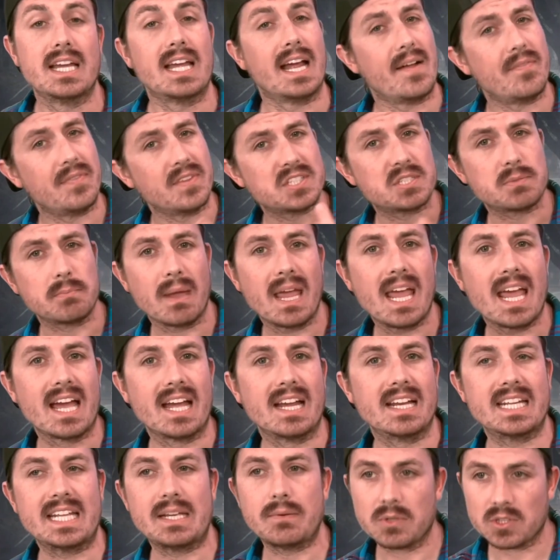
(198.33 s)
And this
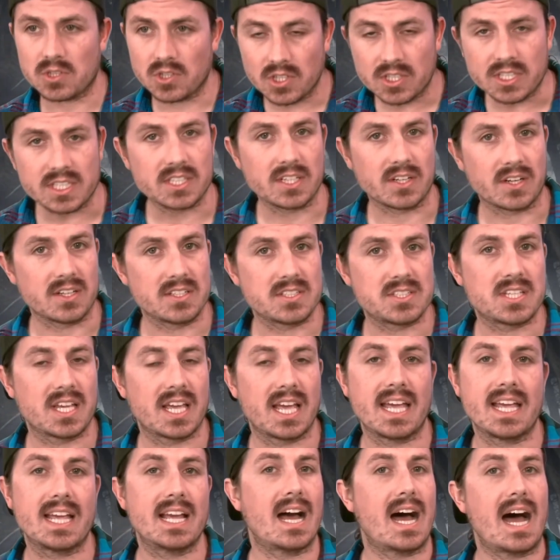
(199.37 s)
man, he would look at her and
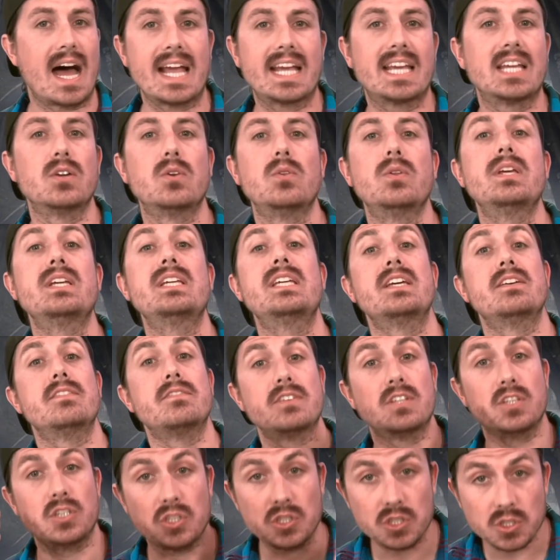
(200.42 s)
say, "I can only give
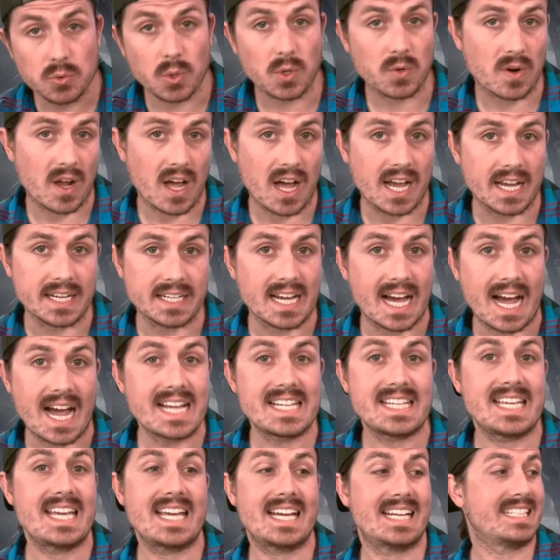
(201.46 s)
you a ride. I
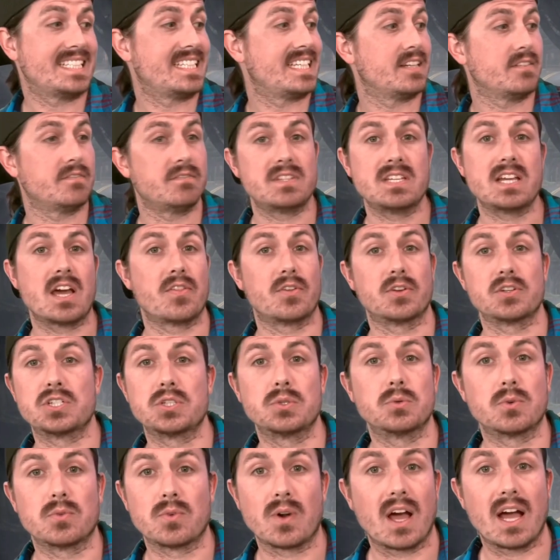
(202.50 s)
can't give the other
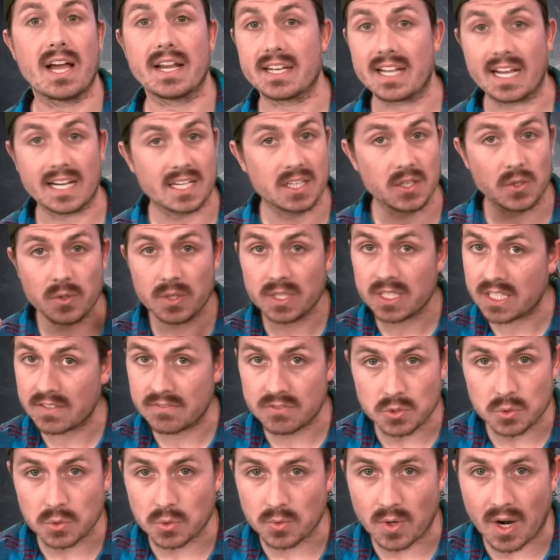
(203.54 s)
2 a ride. I can only give
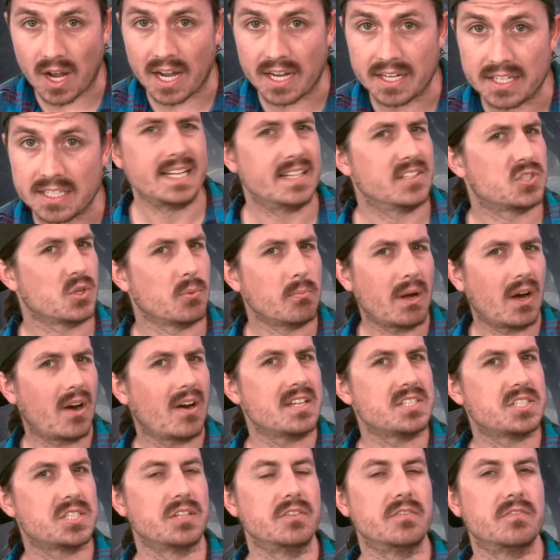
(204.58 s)
you a ride." And so Mary
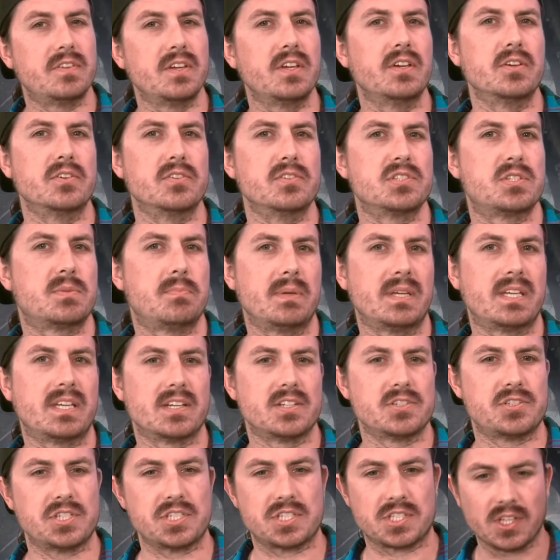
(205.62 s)
is confused
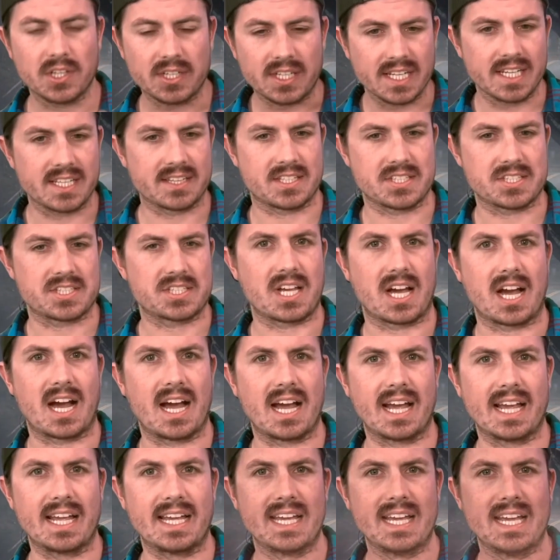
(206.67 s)
because she's looking at this
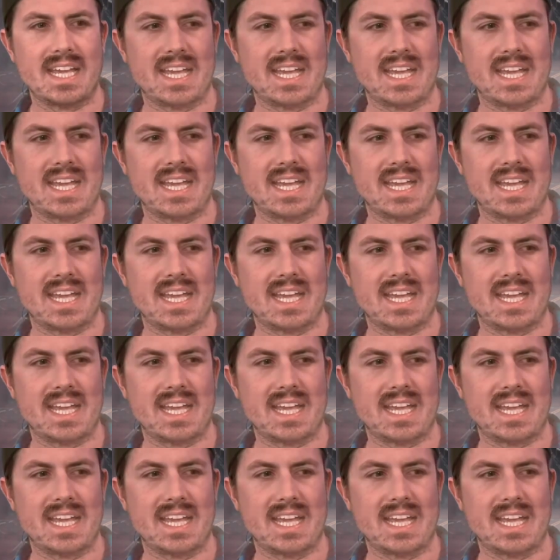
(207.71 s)
guy